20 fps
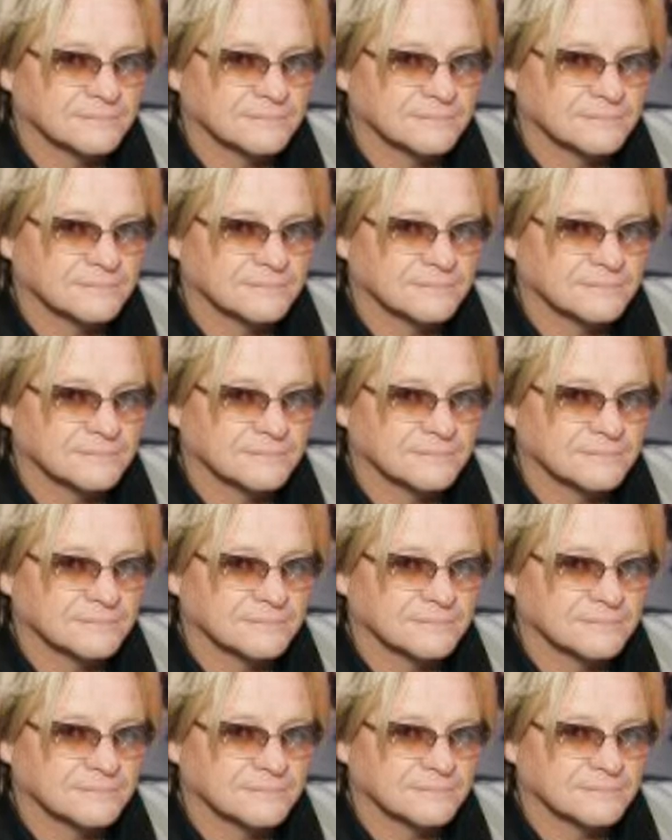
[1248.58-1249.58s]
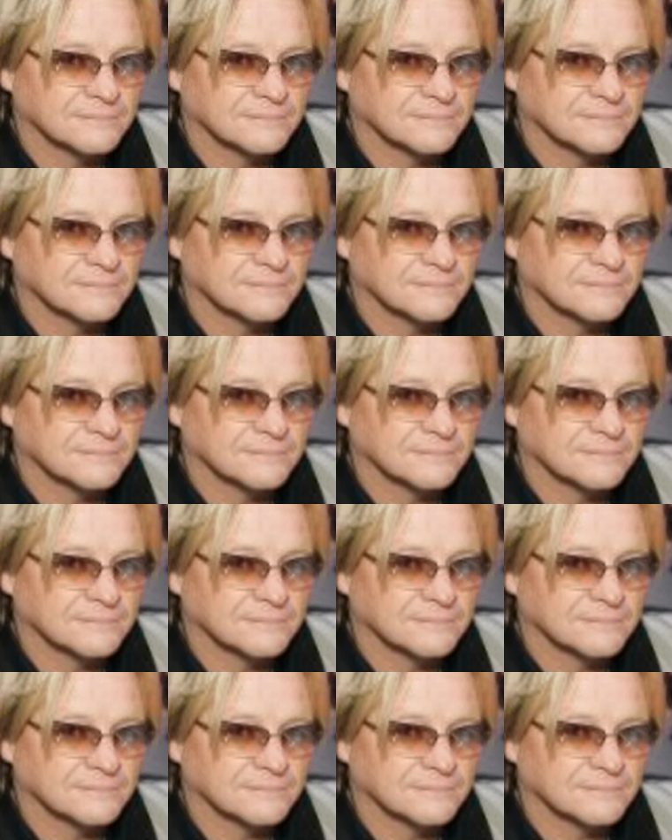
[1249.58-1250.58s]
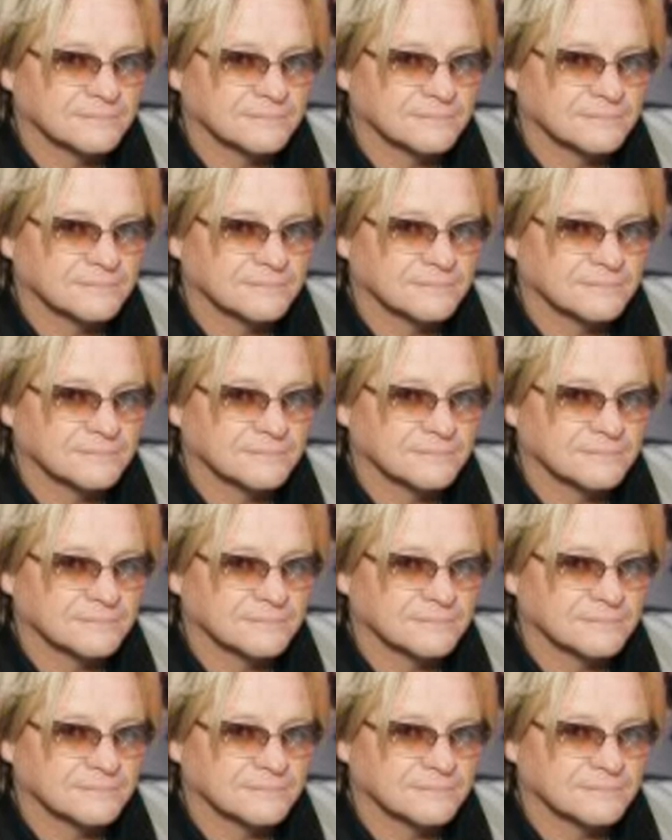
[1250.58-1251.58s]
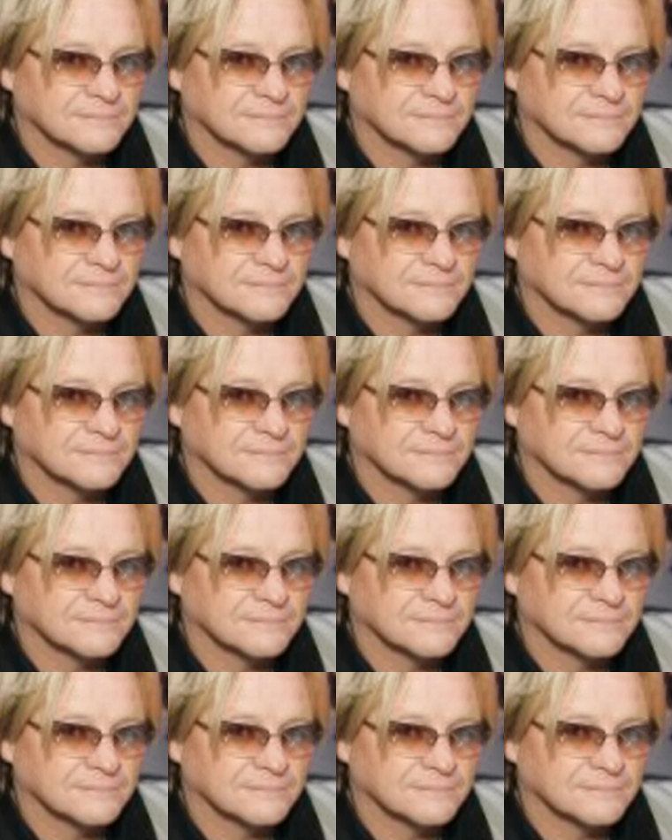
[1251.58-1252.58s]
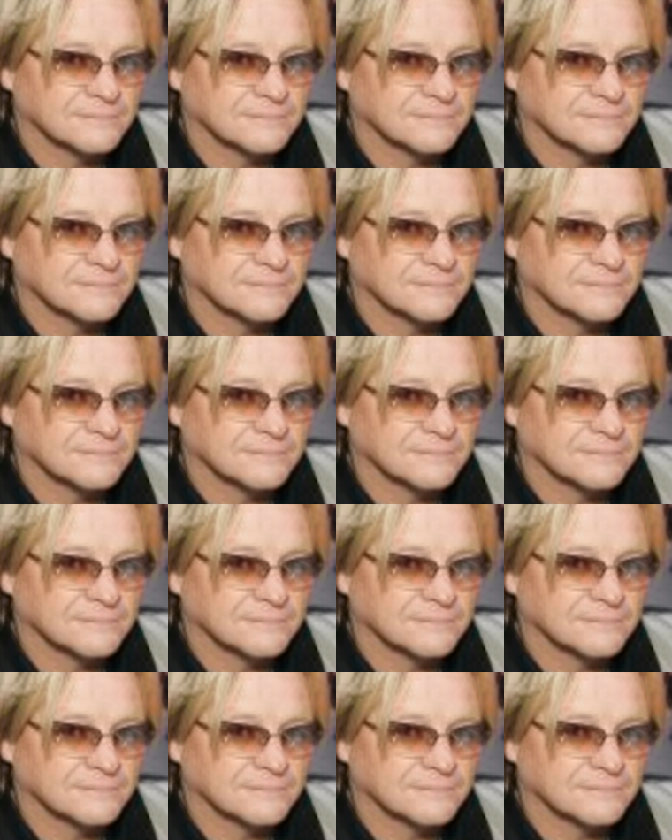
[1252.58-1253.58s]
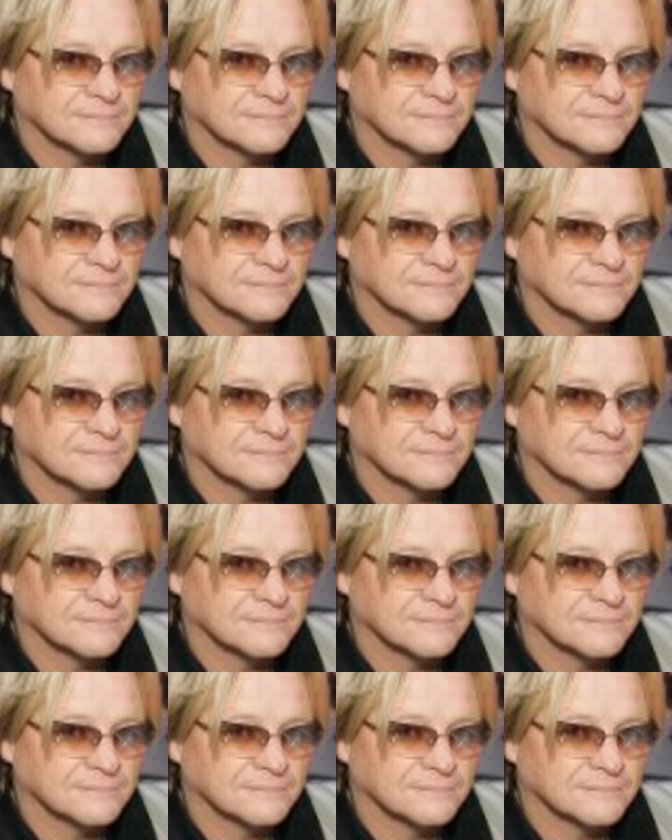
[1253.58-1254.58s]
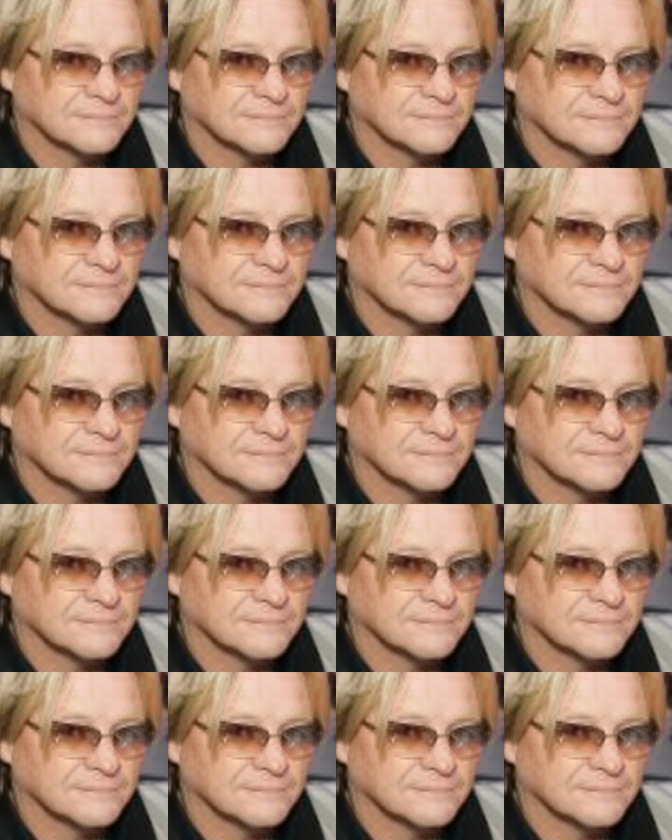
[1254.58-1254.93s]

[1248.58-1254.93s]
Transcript: The face doesn't move, so there is nothing to read.